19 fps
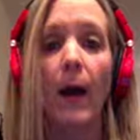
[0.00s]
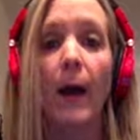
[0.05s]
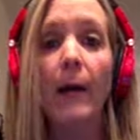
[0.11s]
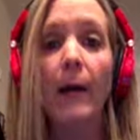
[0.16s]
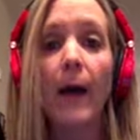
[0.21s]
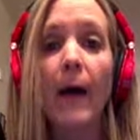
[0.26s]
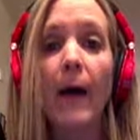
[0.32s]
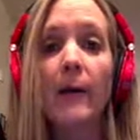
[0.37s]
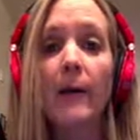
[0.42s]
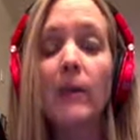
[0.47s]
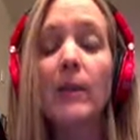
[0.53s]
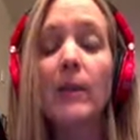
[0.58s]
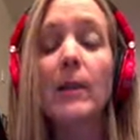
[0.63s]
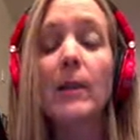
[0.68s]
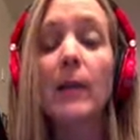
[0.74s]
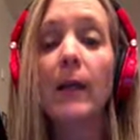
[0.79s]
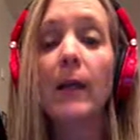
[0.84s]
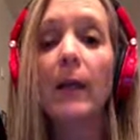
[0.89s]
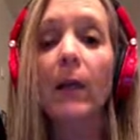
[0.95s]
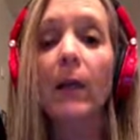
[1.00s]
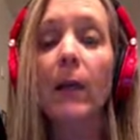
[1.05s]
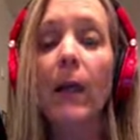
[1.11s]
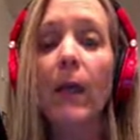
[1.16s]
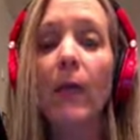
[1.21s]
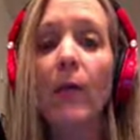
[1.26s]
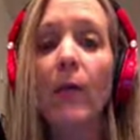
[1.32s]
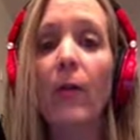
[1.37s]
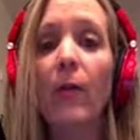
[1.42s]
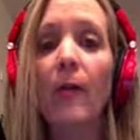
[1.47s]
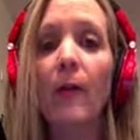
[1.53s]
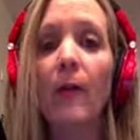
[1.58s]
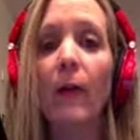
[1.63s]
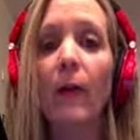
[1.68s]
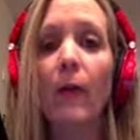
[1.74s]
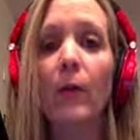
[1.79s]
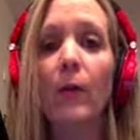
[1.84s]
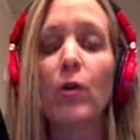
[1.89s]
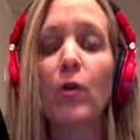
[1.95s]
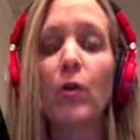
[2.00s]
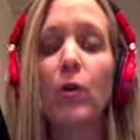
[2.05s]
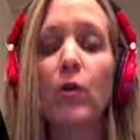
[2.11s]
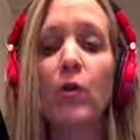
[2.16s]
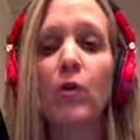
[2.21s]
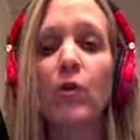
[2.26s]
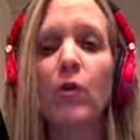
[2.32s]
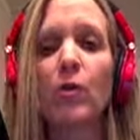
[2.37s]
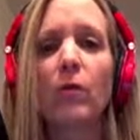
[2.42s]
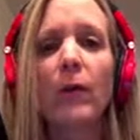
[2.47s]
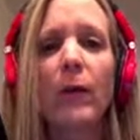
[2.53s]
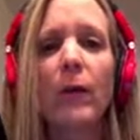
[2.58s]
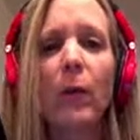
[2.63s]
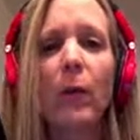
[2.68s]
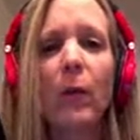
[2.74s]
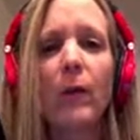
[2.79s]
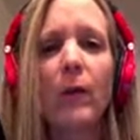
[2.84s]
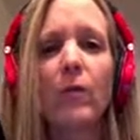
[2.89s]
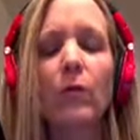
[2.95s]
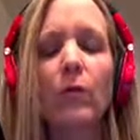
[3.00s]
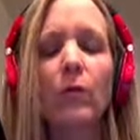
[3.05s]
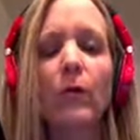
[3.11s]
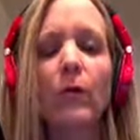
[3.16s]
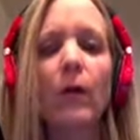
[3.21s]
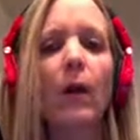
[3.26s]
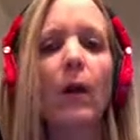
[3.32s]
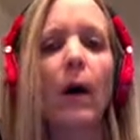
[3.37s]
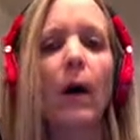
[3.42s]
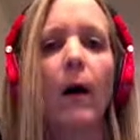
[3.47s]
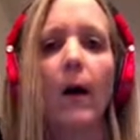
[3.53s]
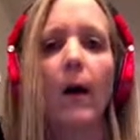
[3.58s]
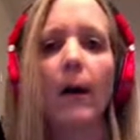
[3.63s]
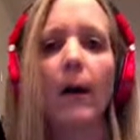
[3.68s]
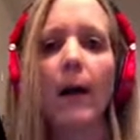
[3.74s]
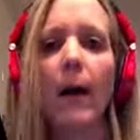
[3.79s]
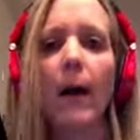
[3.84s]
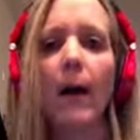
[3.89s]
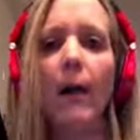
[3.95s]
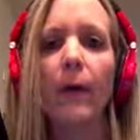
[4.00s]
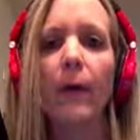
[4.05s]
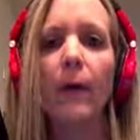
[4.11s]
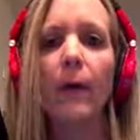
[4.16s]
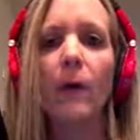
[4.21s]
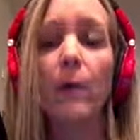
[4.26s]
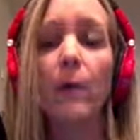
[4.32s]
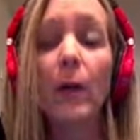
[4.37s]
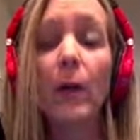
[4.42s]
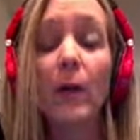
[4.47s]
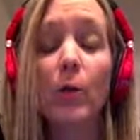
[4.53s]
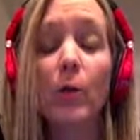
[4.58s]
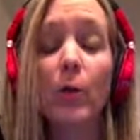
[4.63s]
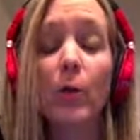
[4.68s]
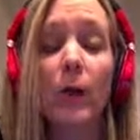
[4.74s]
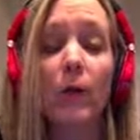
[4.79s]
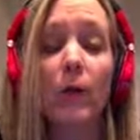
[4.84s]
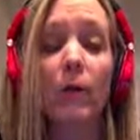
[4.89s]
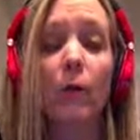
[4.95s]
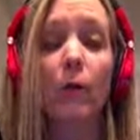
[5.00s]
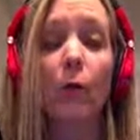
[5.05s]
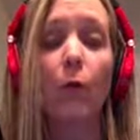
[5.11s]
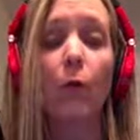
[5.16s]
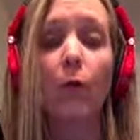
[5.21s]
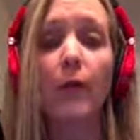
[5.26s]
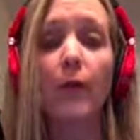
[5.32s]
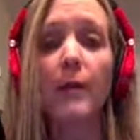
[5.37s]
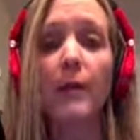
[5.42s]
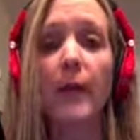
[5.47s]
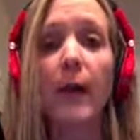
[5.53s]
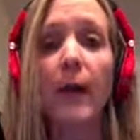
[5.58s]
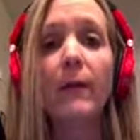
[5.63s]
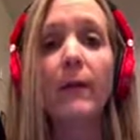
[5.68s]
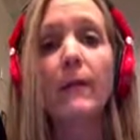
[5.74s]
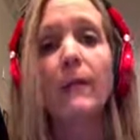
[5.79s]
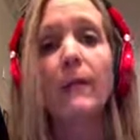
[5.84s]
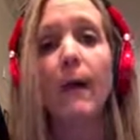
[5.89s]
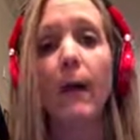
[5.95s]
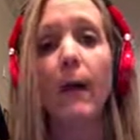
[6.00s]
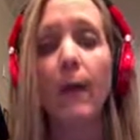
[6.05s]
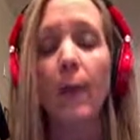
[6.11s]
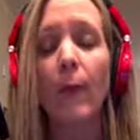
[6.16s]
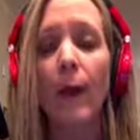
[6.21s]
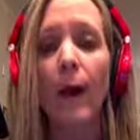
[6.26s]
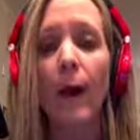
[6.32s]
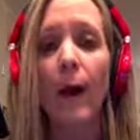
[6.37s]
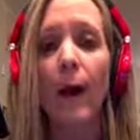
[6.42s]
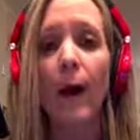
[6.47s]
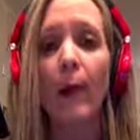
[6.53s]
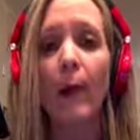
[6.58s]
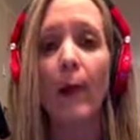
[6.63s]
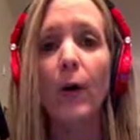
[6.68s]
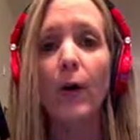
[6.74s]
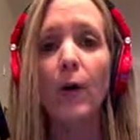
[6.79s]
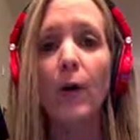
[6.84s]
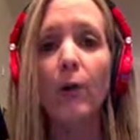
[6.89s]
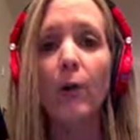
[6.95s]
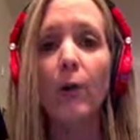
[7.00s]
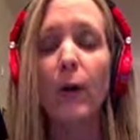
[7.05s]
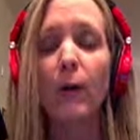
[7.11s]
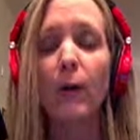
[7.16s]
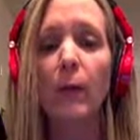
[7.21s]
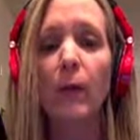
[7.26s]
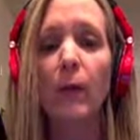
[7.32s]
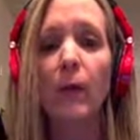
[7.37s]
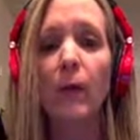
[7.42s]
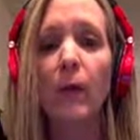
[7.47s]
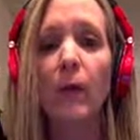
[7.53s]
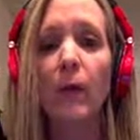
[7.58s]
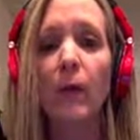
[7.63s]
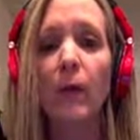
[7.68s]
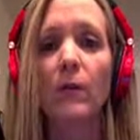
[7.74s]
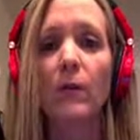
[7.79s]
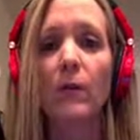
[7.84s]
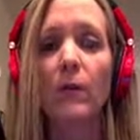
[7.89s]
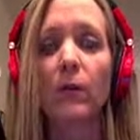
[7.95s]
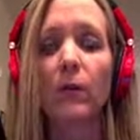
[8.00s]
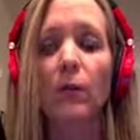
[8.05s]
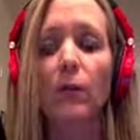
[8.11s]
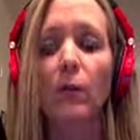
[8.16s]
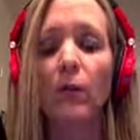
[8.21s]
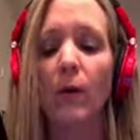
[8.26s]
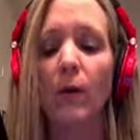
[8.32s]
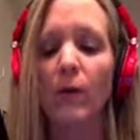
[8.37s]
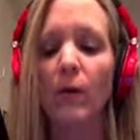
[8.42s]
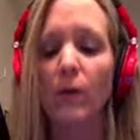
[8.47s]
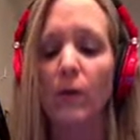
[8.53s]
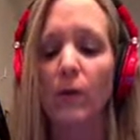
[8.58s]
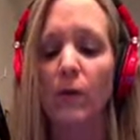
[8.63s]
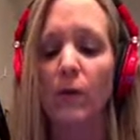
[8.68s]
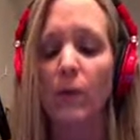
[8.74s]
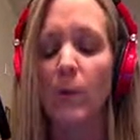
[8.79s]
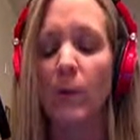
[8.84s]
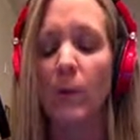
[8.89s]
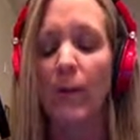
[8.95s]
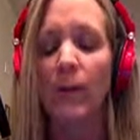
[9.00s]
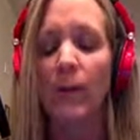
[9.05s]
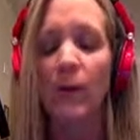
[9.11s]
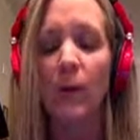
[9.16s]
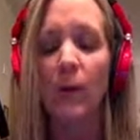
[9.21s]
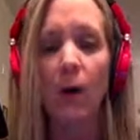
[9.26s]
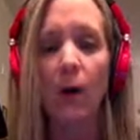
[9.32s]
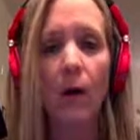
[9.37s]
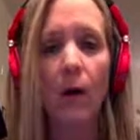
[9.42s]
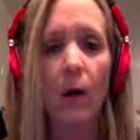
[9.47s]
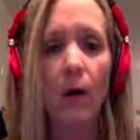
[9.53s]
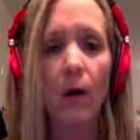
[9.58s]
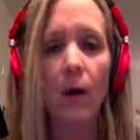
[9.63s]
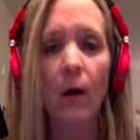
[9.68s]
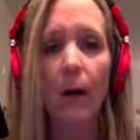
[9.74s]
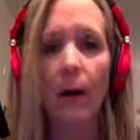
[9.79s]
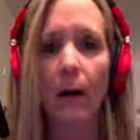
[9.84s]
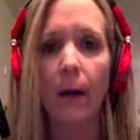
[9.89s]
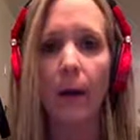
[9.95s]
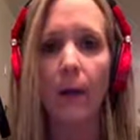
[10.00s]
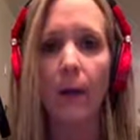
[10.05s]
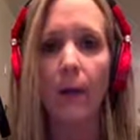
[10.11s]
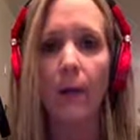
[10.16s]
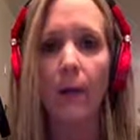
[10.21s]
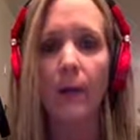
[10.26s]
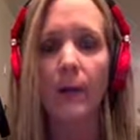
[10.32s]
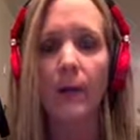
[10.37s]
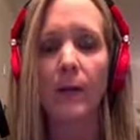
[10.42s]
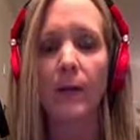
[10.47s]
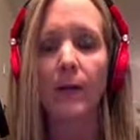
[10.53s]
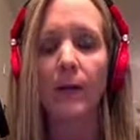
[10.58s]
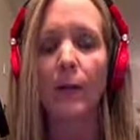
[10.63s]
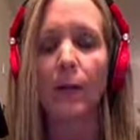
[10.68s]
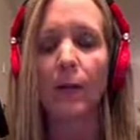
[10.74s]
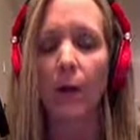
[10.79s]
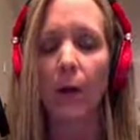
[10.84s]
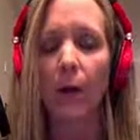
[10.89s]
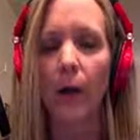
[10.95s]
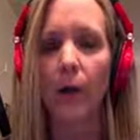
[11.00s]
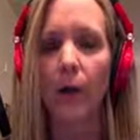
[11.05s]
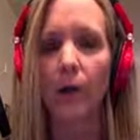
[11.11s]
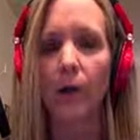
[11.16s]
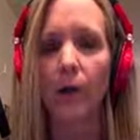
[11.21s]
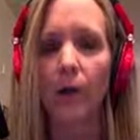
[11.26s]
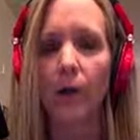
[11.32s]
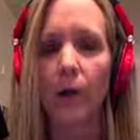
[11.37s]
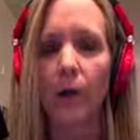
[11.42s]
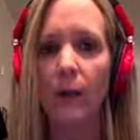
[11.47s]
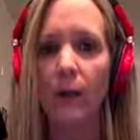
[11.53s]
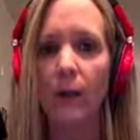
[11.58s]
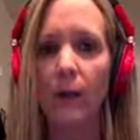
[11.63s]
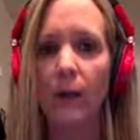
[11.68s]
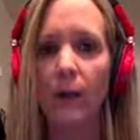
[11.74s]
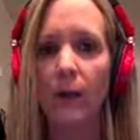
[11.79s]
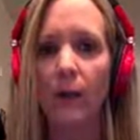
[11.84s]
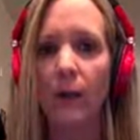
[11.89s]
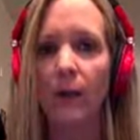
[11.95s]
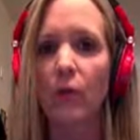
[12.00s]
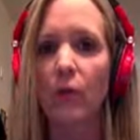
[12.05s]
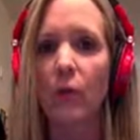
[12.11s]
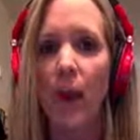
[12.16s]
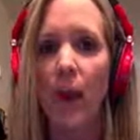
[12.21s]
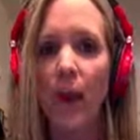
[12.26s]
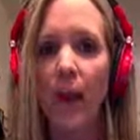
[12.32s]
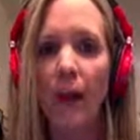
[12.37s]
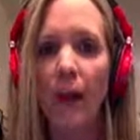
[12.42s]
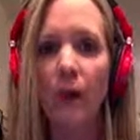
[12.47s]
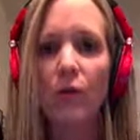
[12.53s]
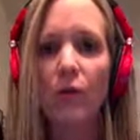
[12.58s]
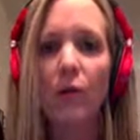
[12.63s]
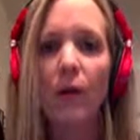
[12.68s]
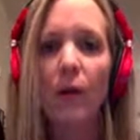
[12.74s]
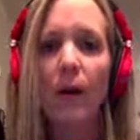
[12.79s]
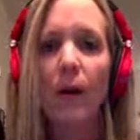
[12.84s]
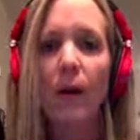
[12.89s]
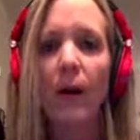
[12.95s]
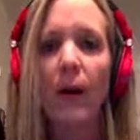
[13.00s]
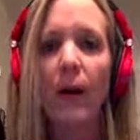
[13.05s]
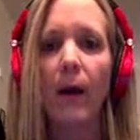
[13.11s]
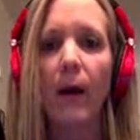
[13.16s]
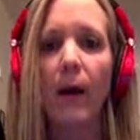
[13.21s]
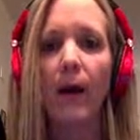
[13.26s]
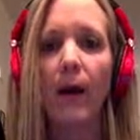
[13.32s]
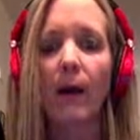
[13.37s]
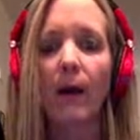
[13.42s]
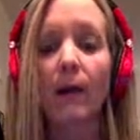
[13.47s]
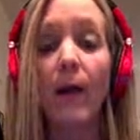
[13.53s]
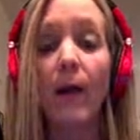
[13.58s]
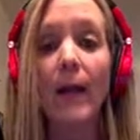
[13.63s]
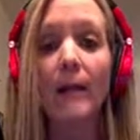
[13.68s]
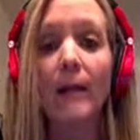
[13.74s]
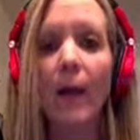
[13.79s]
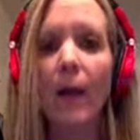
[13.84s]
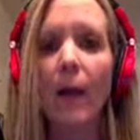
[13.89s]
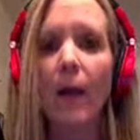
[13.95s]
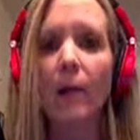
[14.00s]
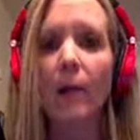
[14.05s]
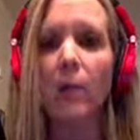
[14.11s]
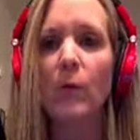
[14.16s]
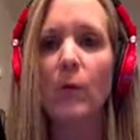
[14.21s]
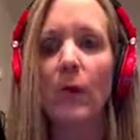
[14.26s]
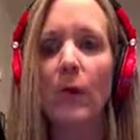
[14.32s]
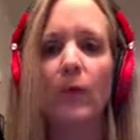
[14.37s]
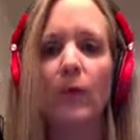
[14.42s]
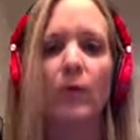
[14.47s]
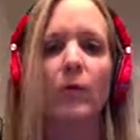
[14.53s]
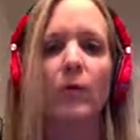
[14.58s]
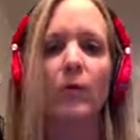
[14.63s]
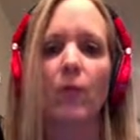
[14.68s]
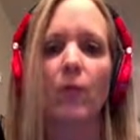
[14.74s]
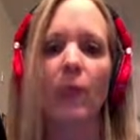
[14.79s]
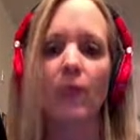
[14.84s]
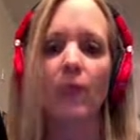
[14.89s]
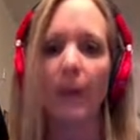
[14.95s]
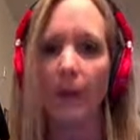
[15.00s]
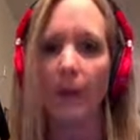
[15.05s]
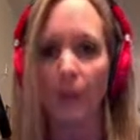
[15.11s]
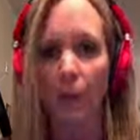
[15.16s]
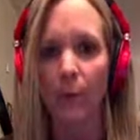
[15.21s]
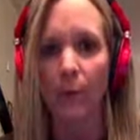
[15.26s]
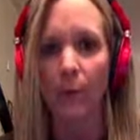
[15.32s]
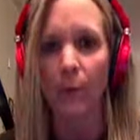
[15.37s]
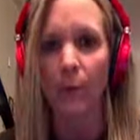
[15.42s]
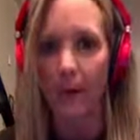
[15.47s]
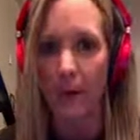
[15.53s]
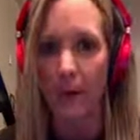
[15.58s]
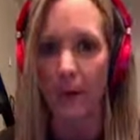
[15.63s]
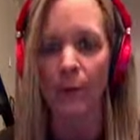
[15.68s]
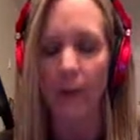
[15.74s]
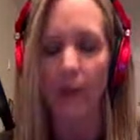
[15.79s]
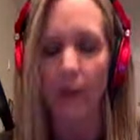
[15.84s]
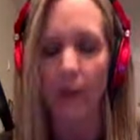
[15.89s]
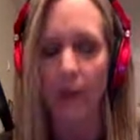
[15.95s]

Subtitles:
Hey guys, Misty here, and I thought today I would show you just a really quick tutorial on how to use pitch bend for sound design. I know if you're like me, you get to a certain spot in the song and things get boring and you need something to change, and a lot of times what I'll do is try to find another preset.